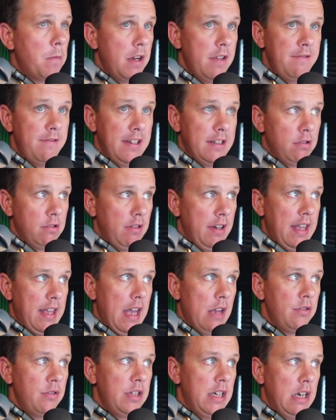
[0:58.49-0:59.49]
VIKTOR
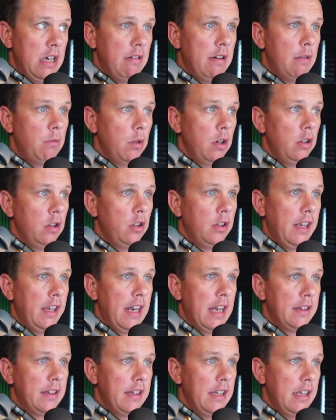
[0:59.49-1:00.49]
account here and we're looking
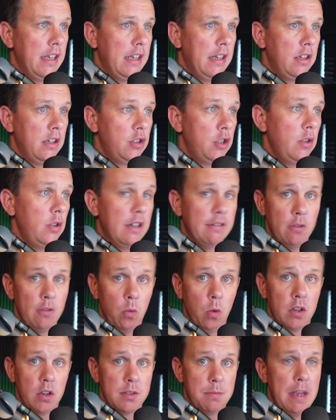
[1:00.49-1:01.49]
at the two different
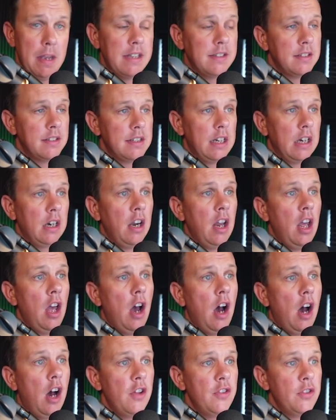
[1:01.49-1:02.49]
workspaces here.
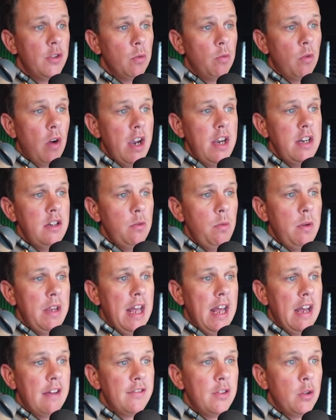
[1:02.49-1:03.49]
On the right, we
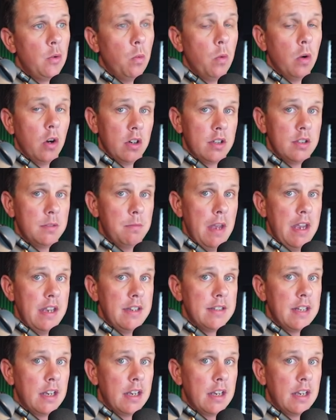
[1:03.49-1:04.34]
have the workspace that